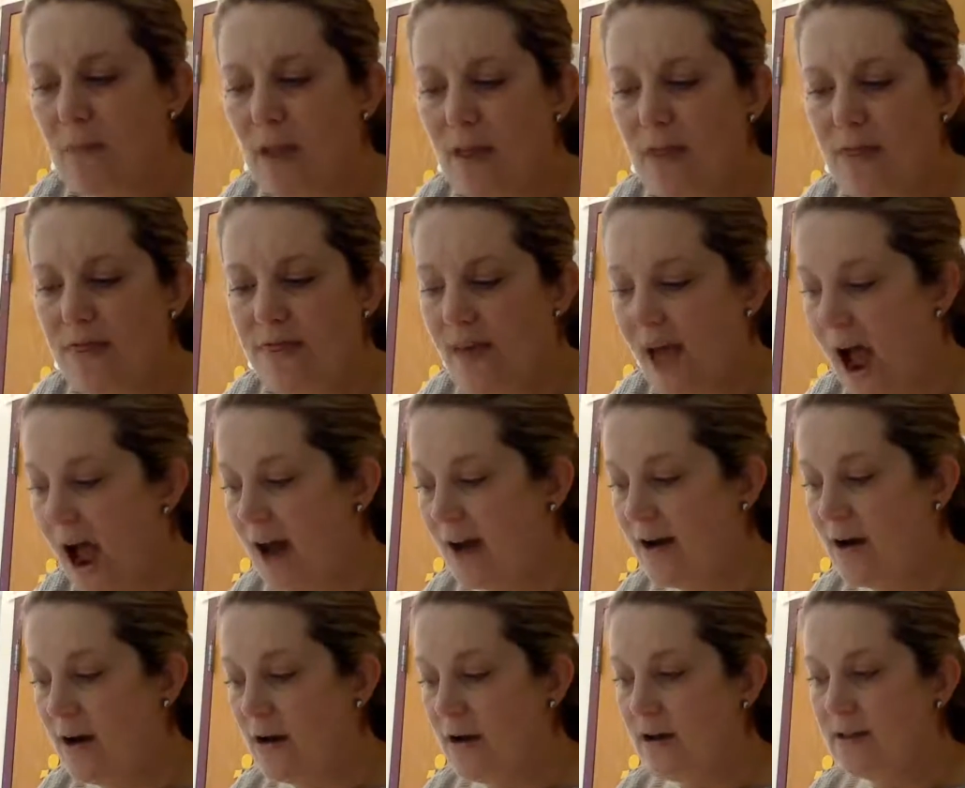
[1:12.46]
that
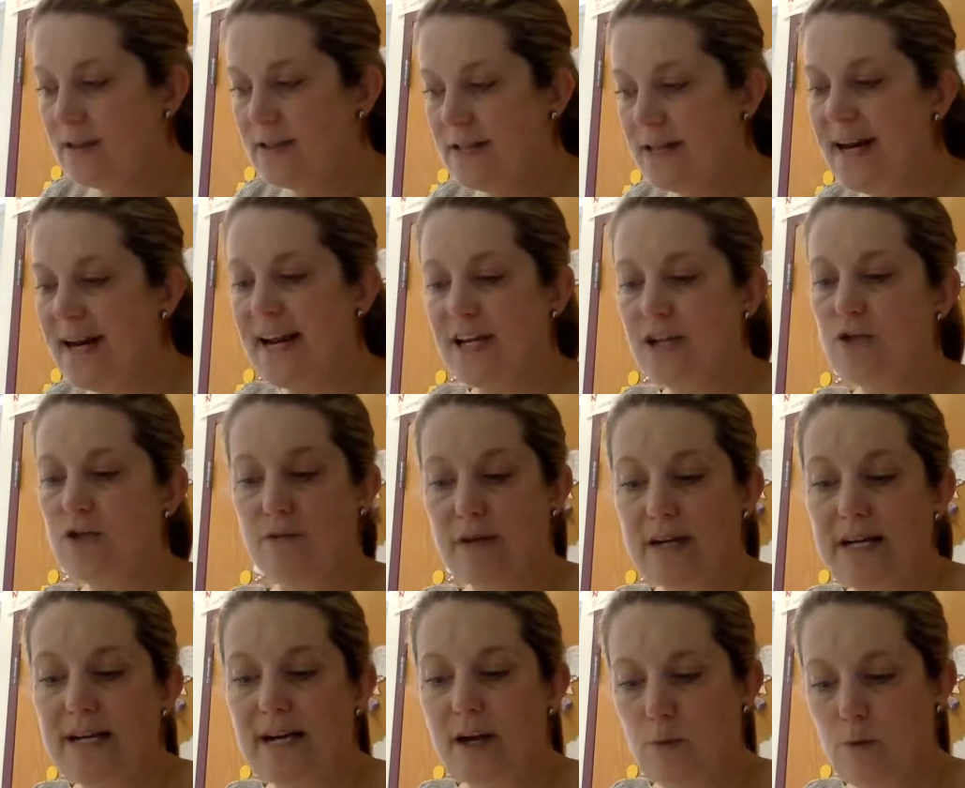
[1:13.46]
today's
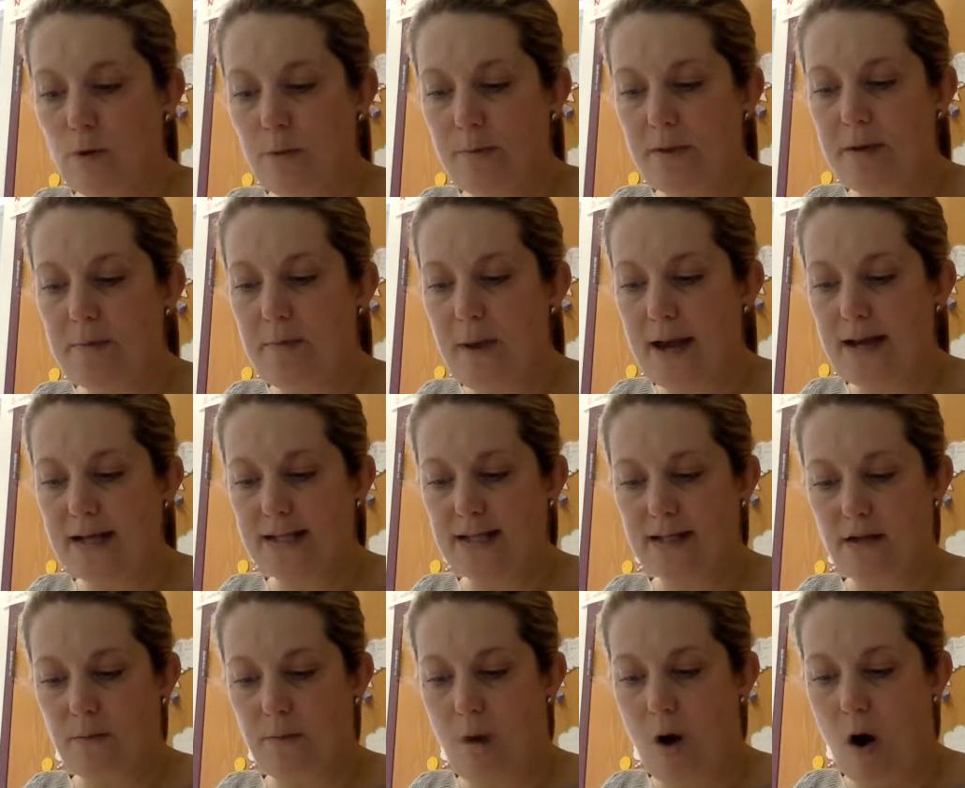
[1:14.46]
reading will be based
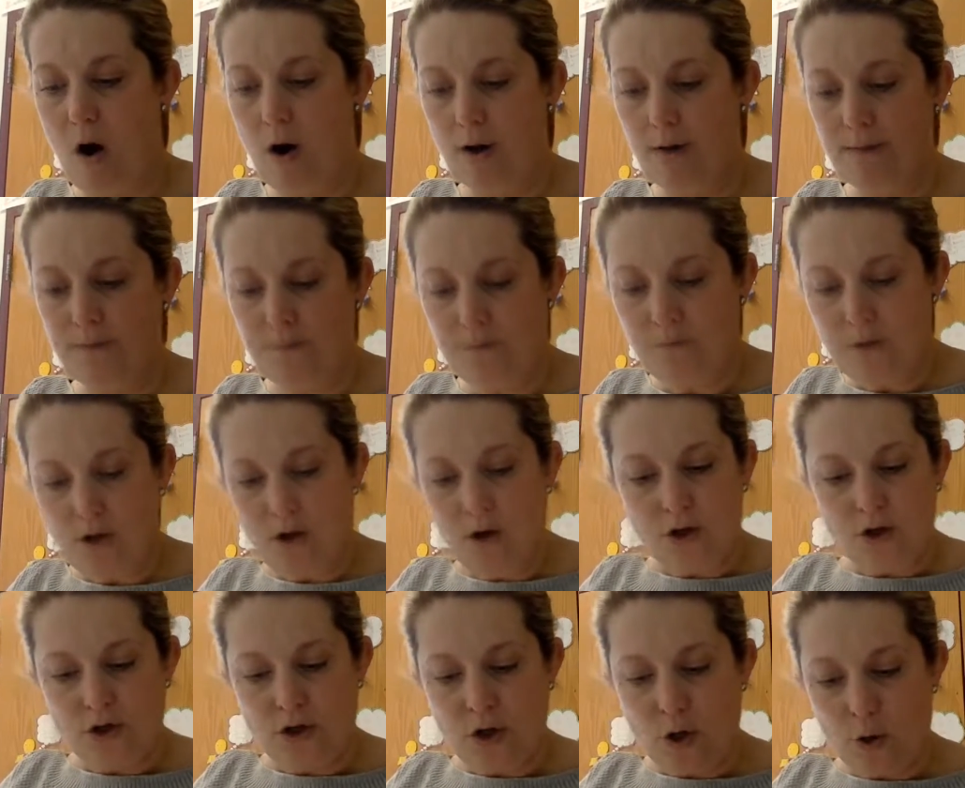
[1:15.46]
upon.
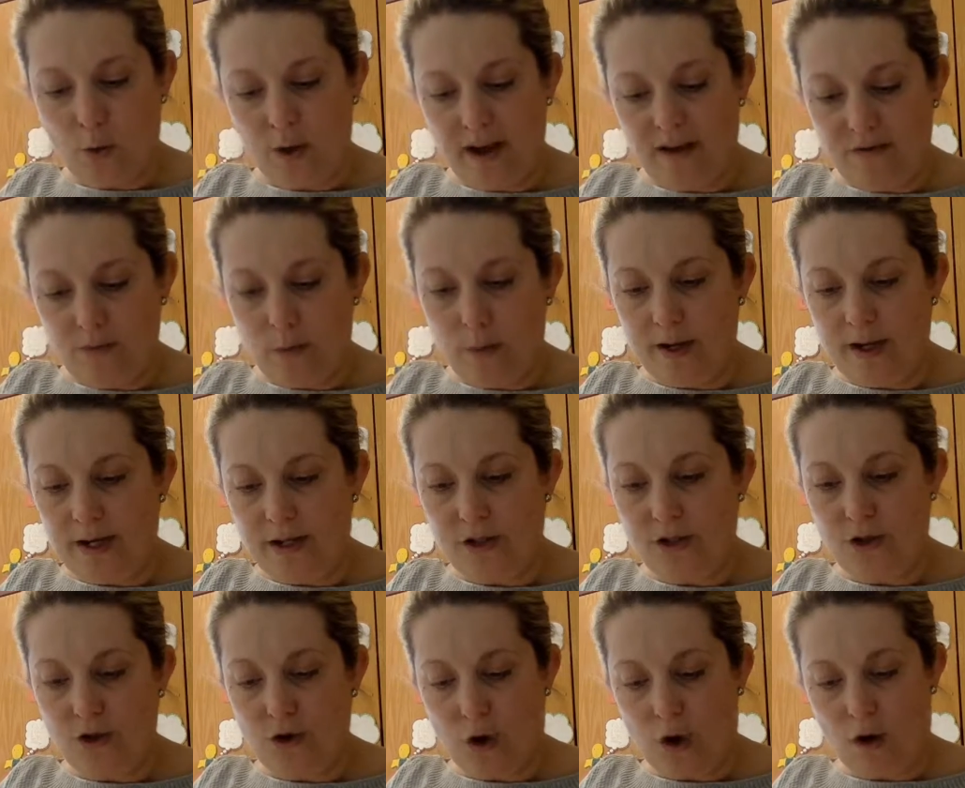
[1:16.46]
So if we
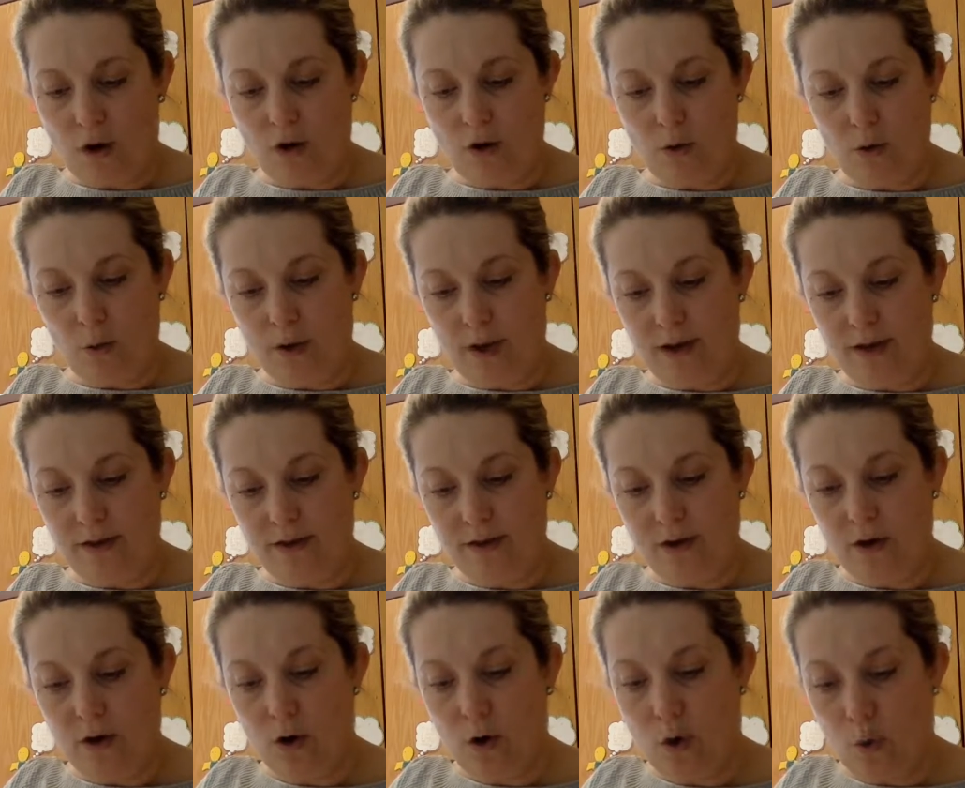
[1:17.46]
start
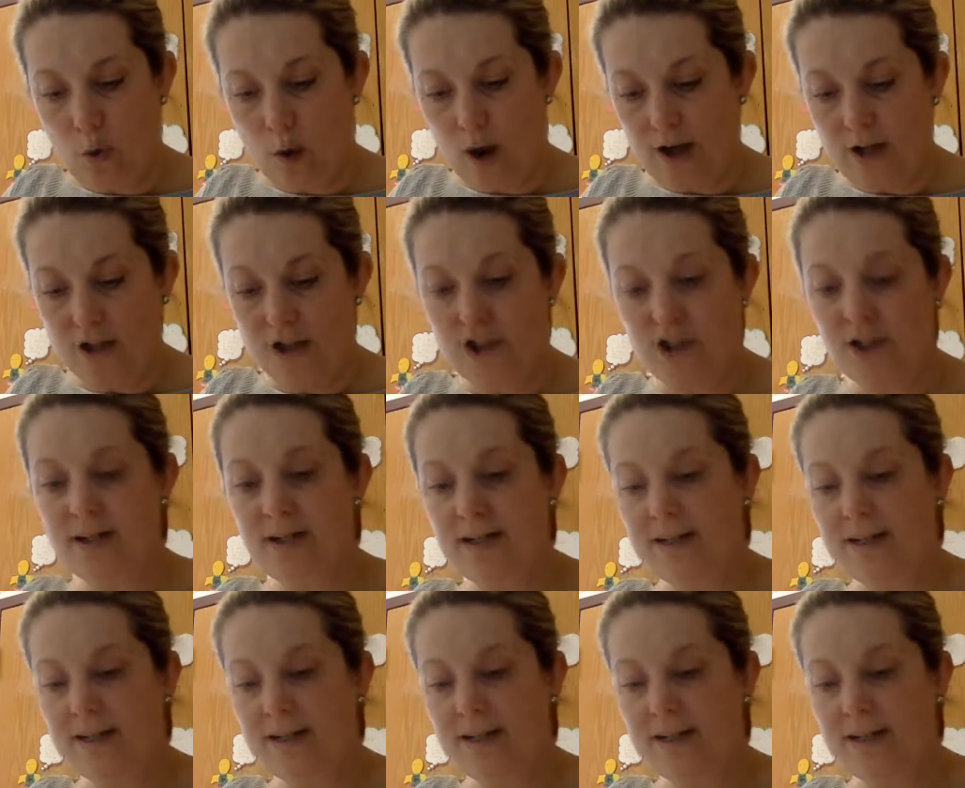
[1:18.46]
with question